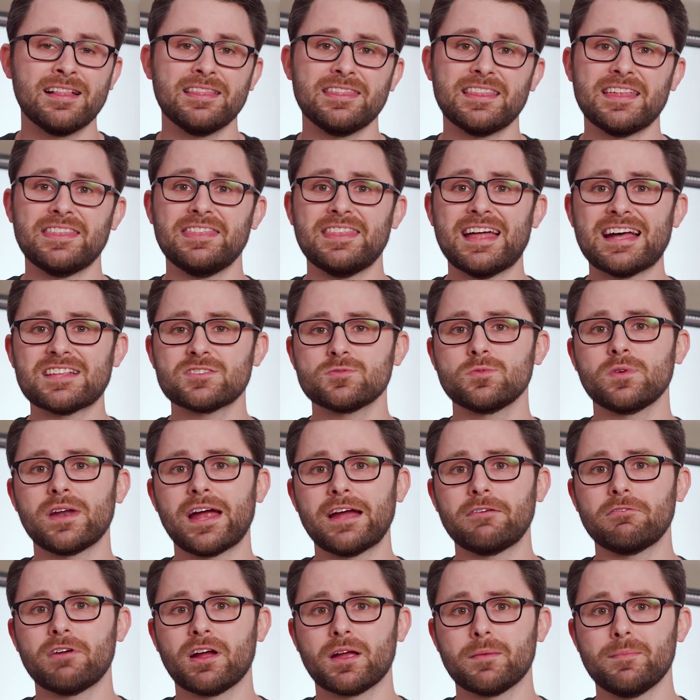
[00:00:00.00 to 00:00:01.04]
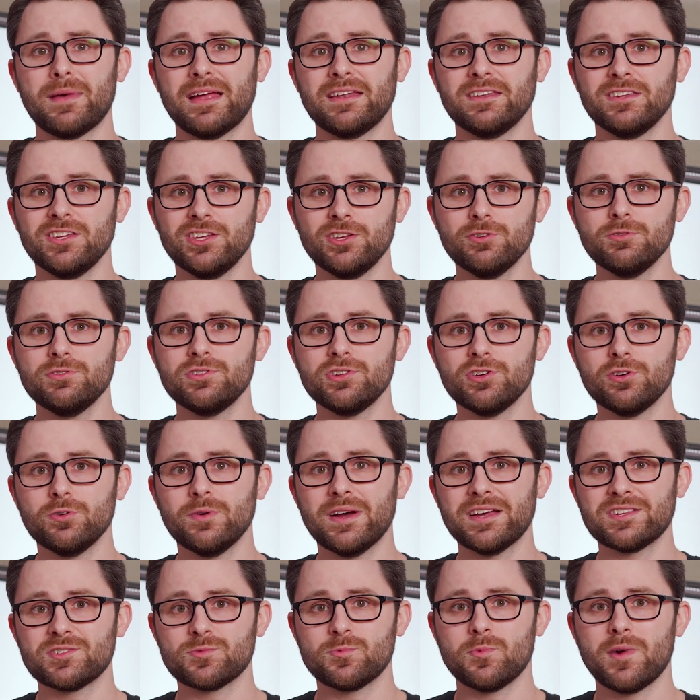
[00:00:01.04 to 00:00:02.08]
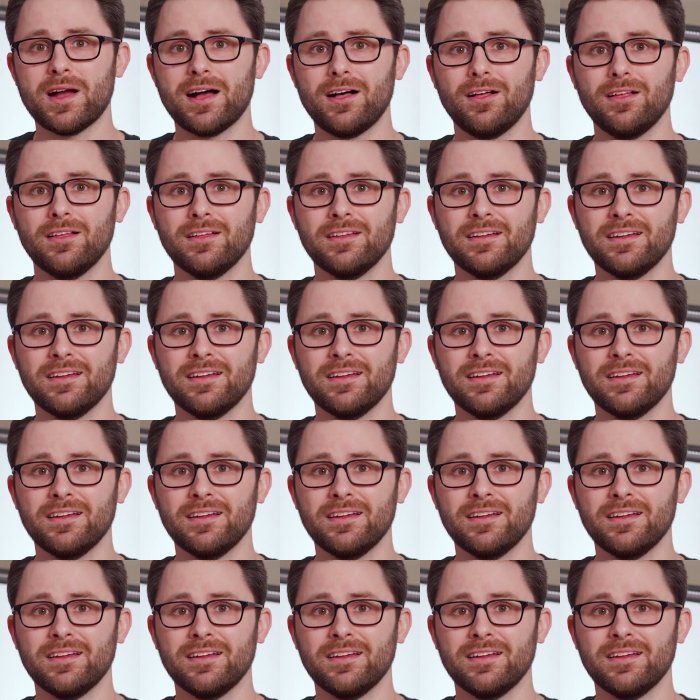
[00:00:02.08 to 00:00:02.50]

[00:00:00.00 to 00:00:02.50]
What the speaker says: then that's what I recommend you do as well.